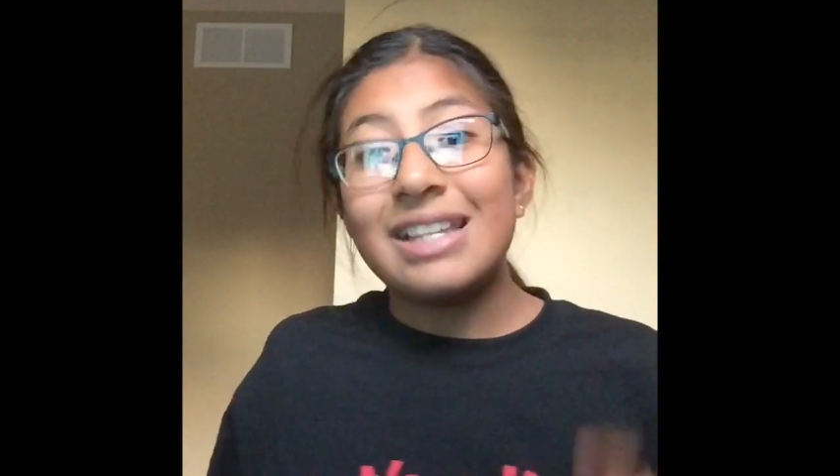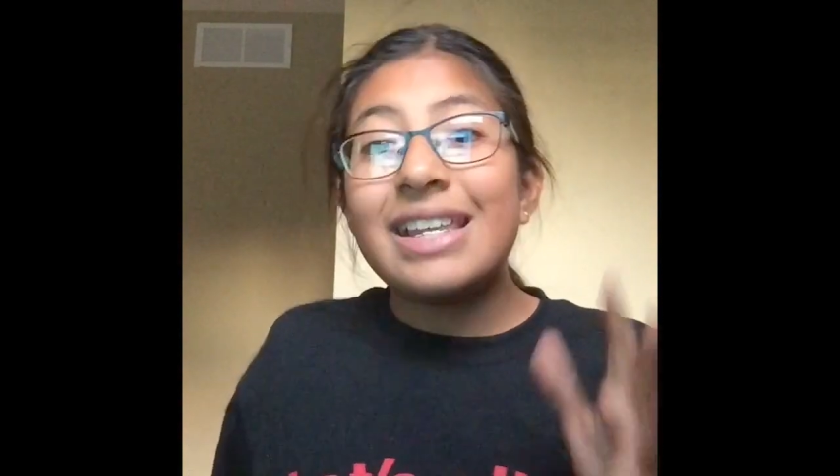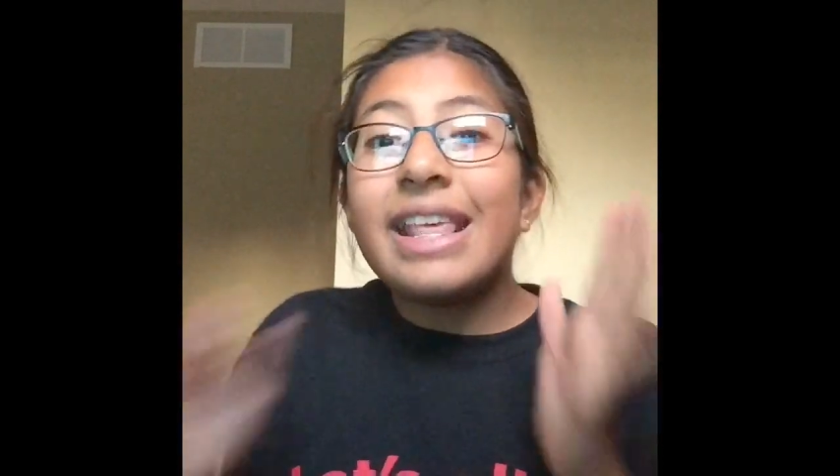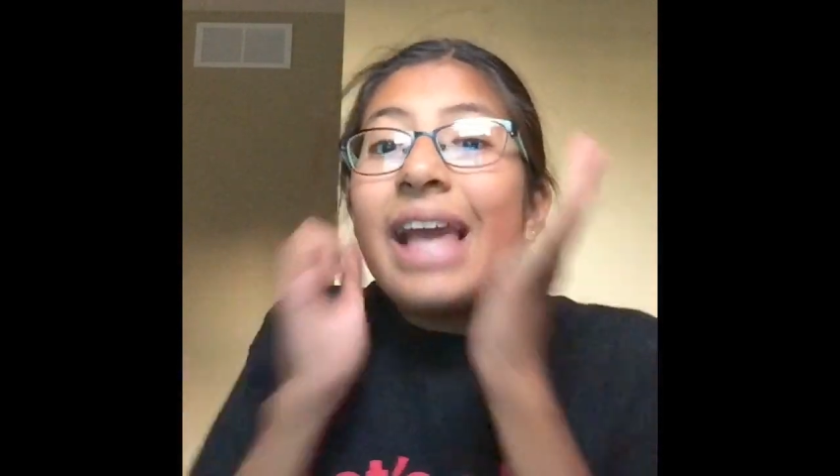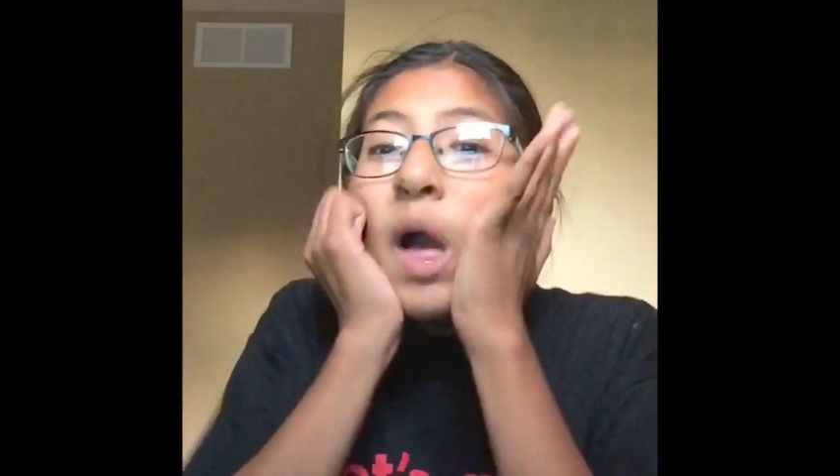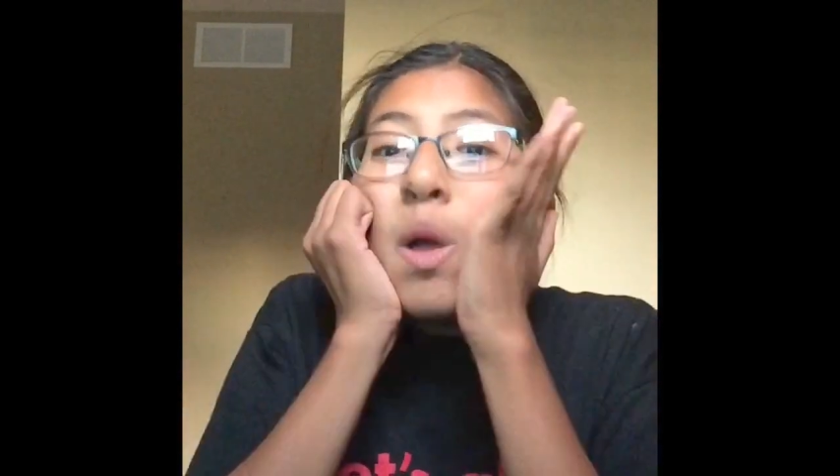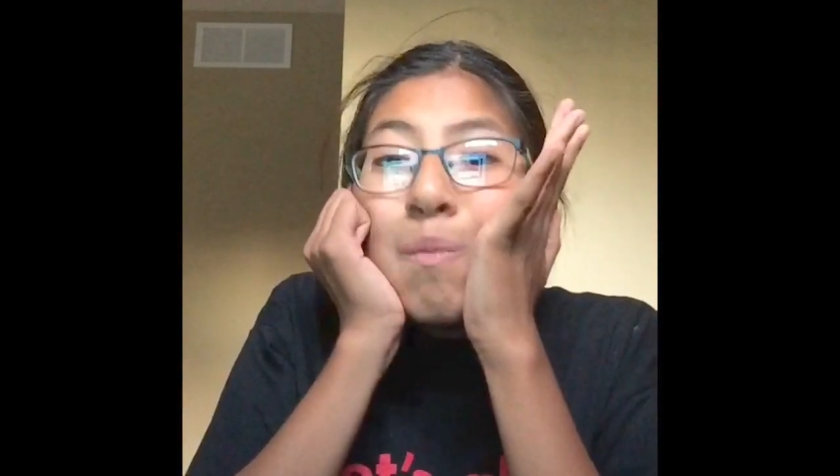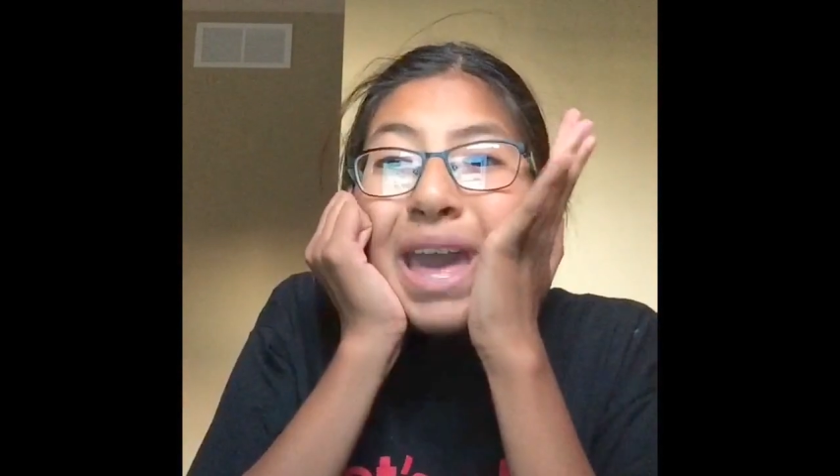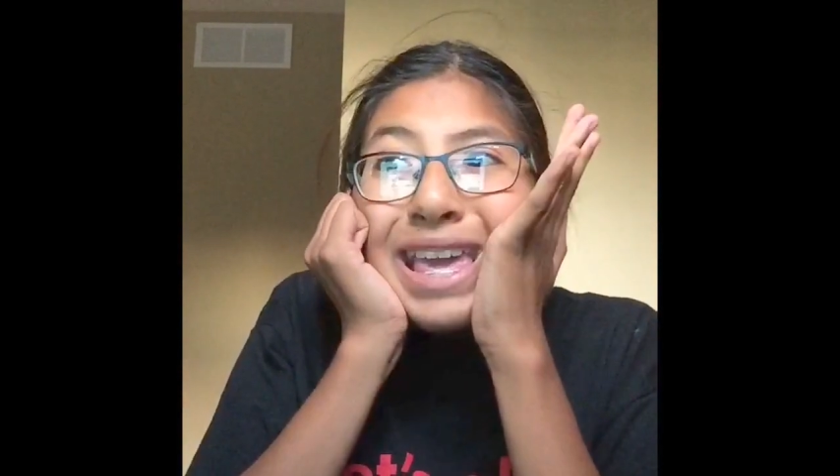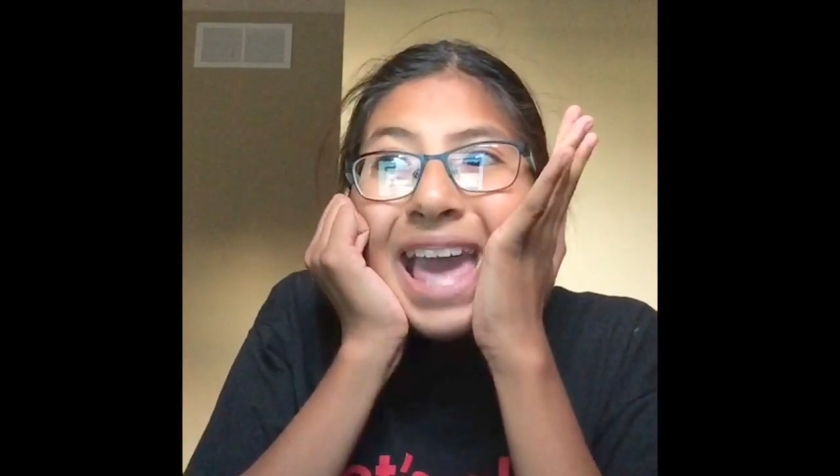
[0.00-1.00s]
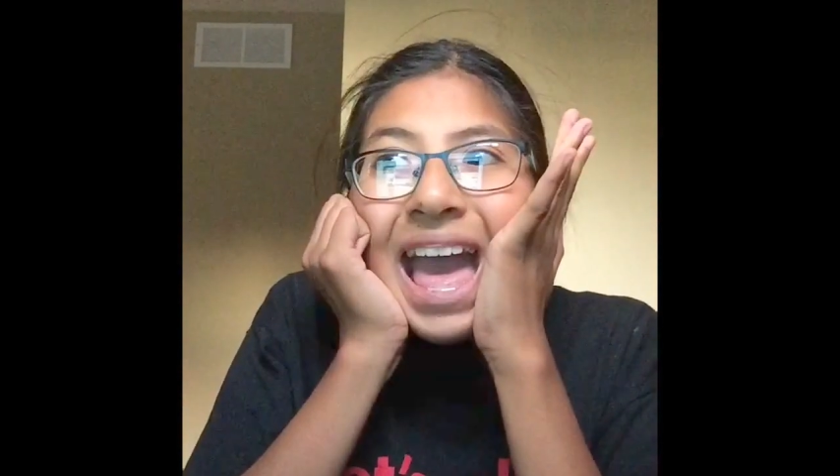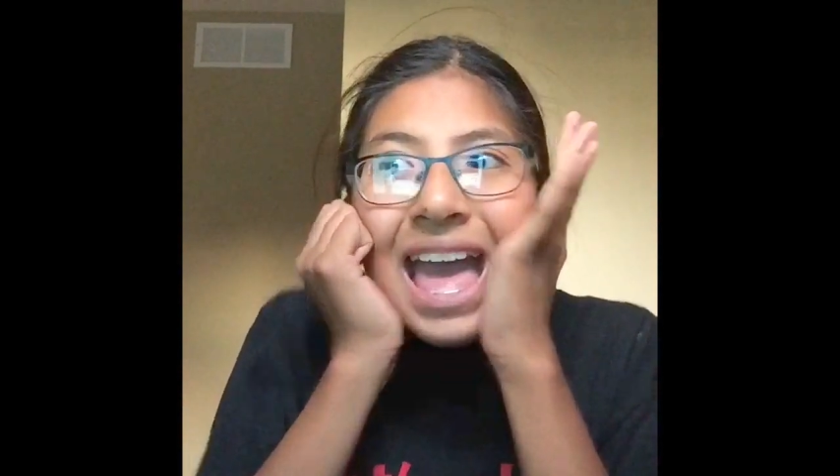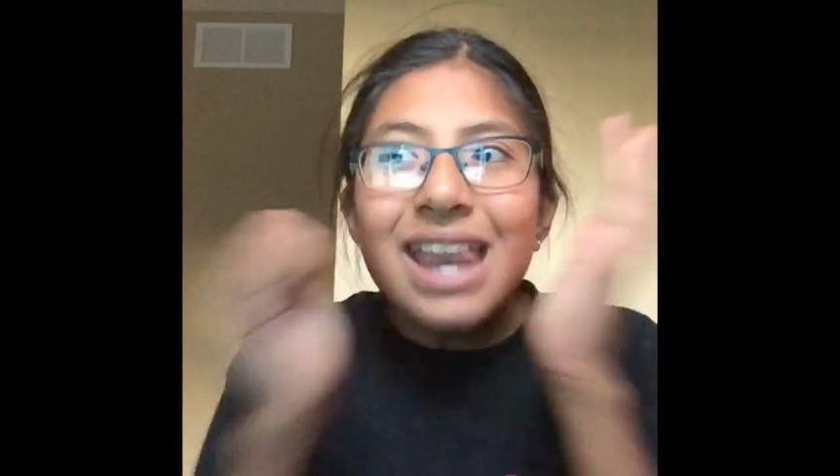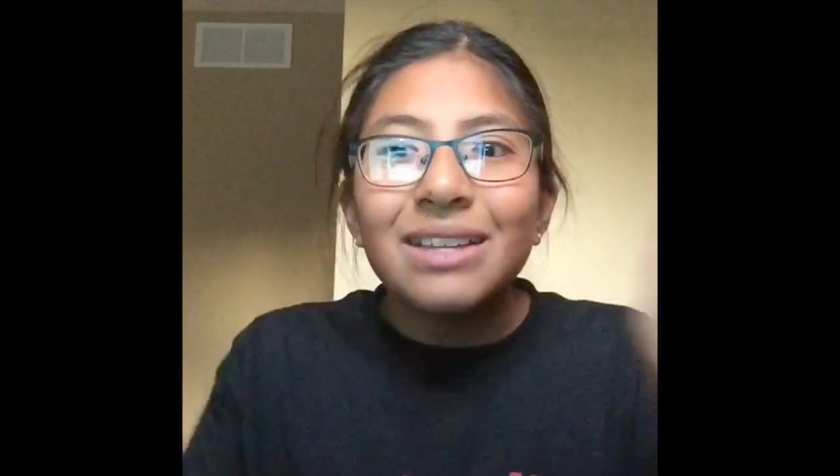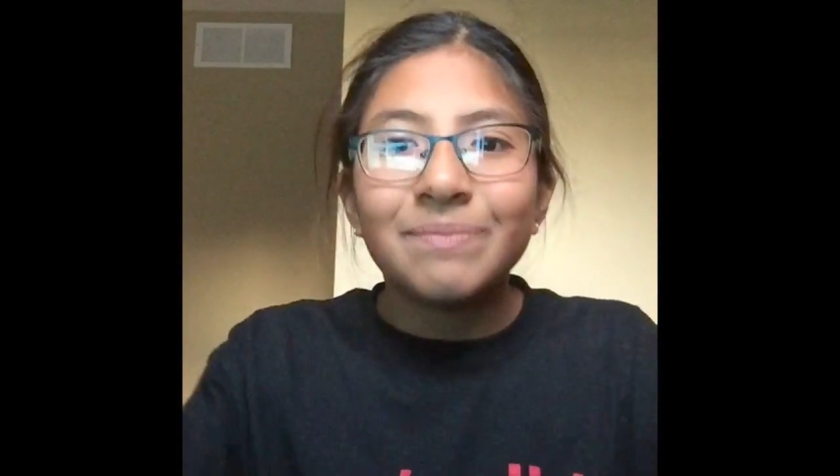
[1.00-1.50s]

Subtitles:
And I was like, oh my god,